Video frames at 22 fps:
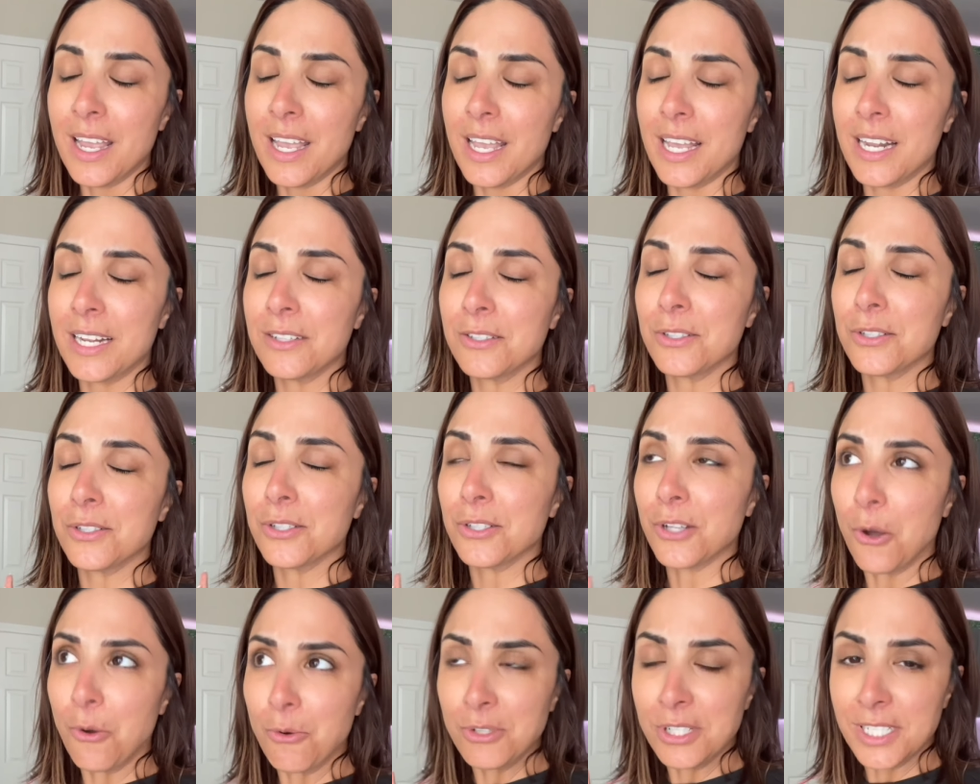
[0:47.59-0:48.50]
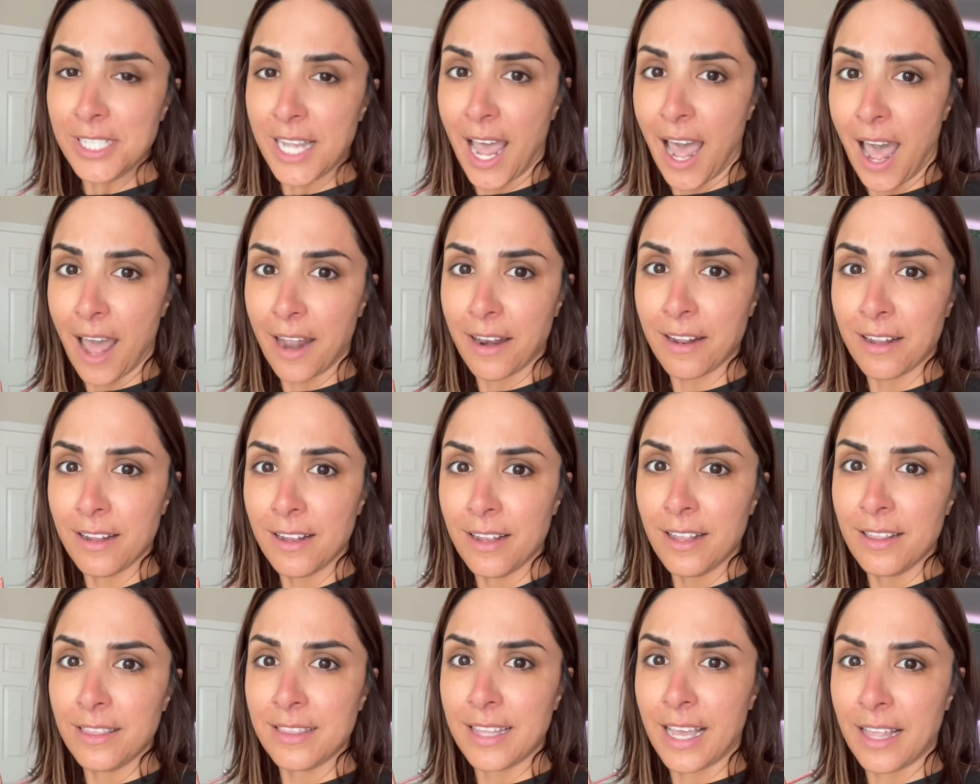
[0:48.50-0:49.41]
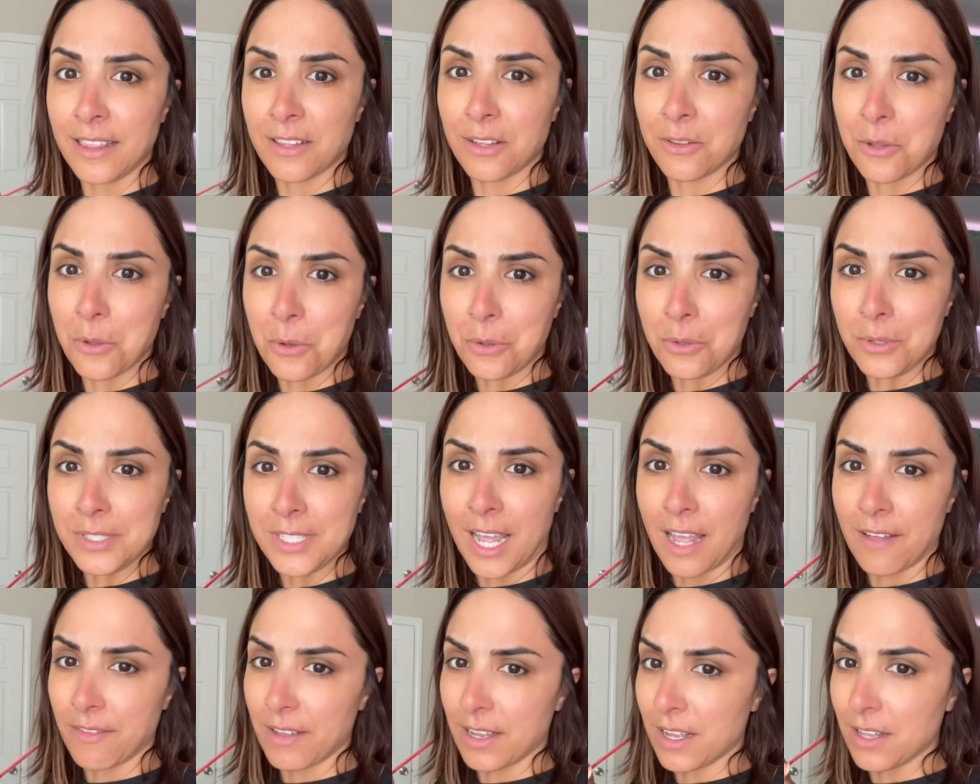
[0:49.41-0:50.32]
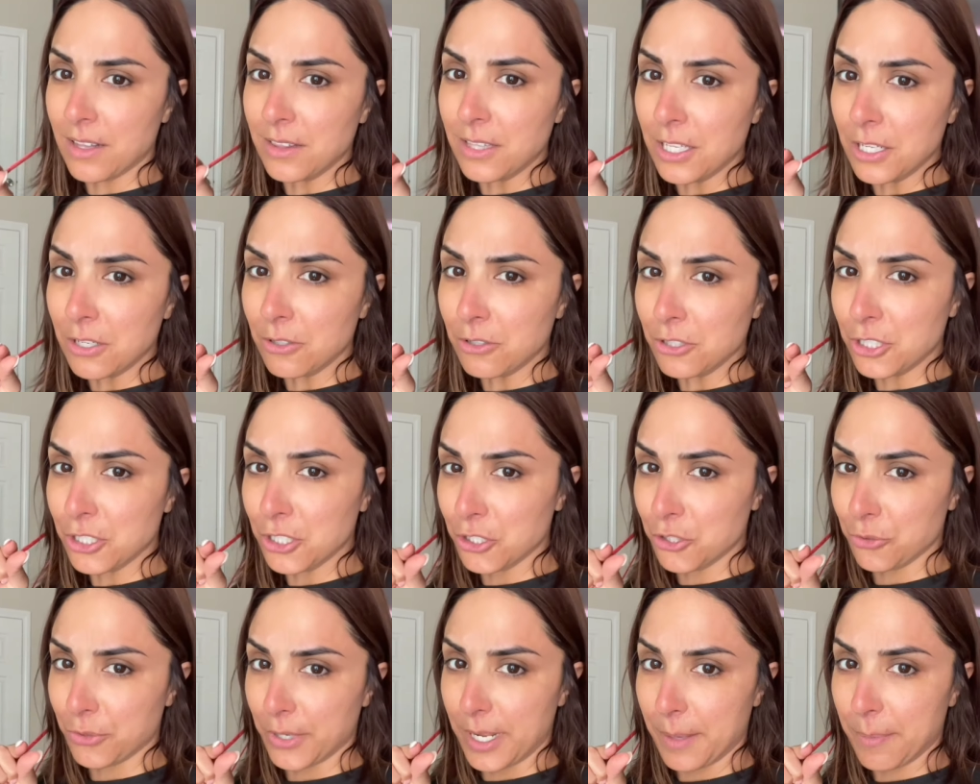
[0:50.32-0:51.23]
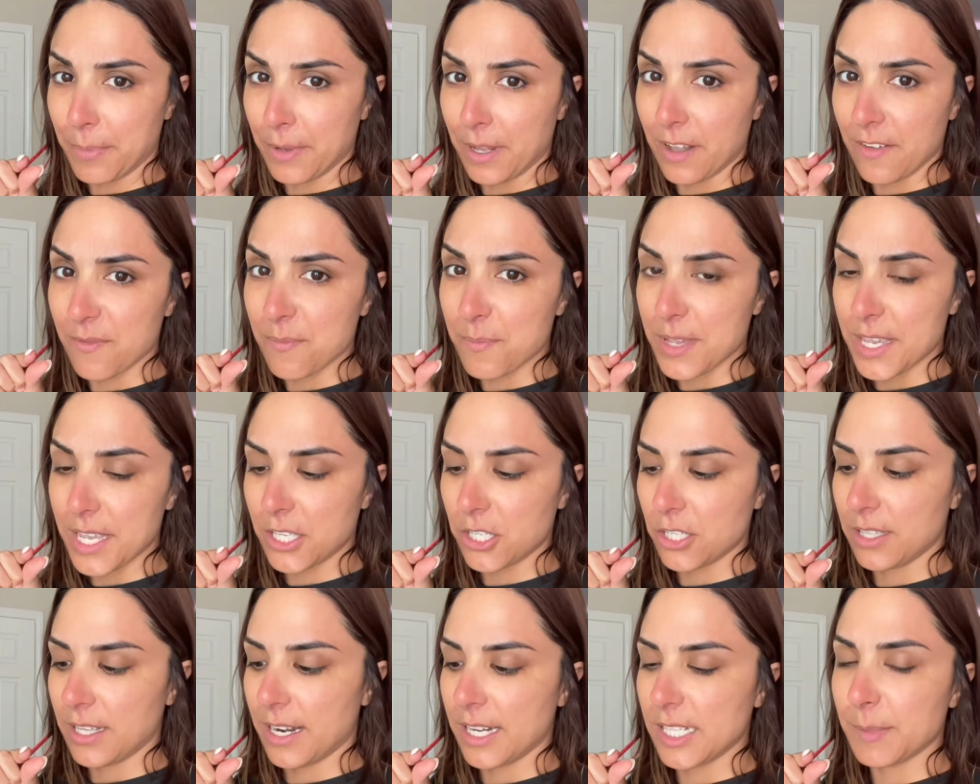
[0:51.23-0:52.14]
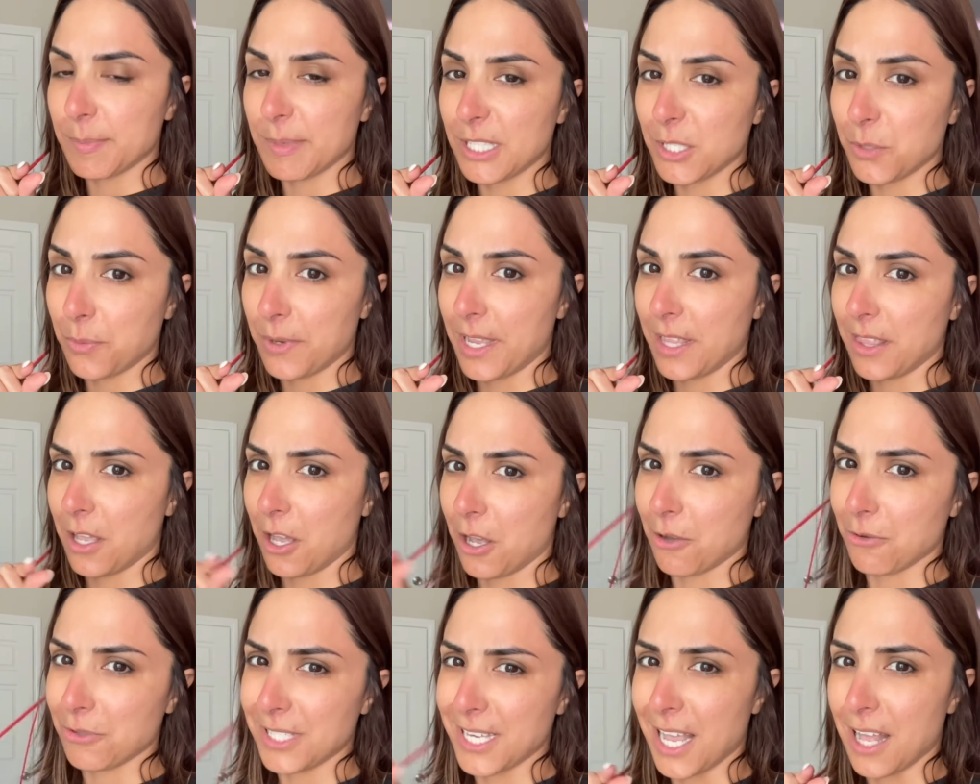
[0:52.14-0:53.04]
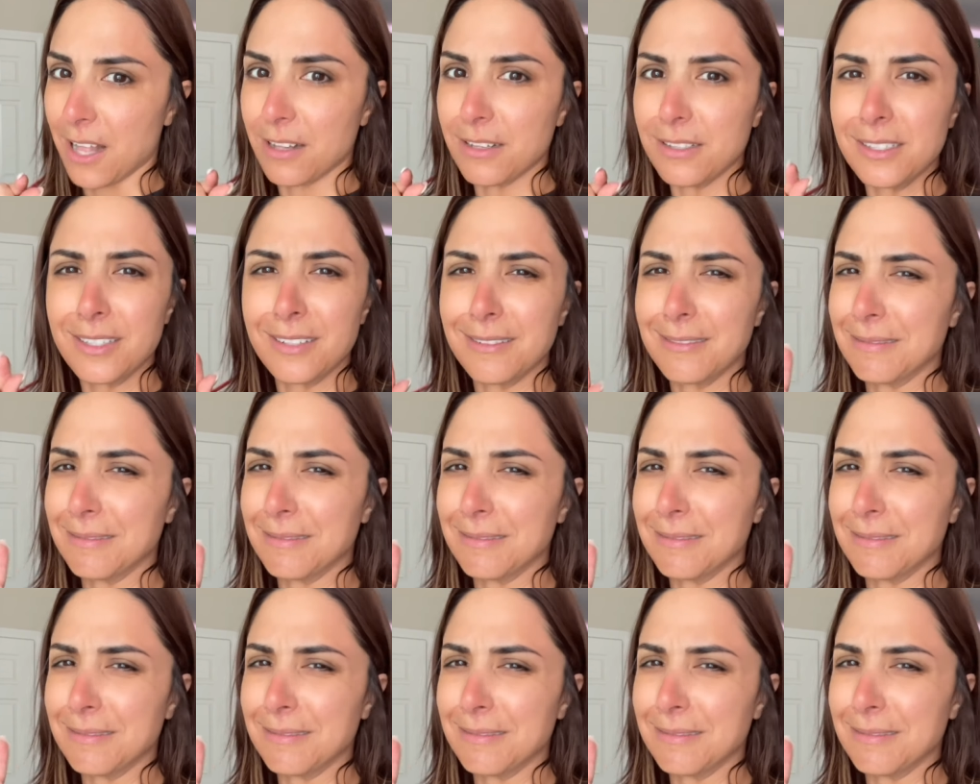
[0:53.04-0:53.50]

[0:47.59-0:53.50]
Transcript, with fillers: It is so sad that the locals have like a little strip of beach that is between the hotels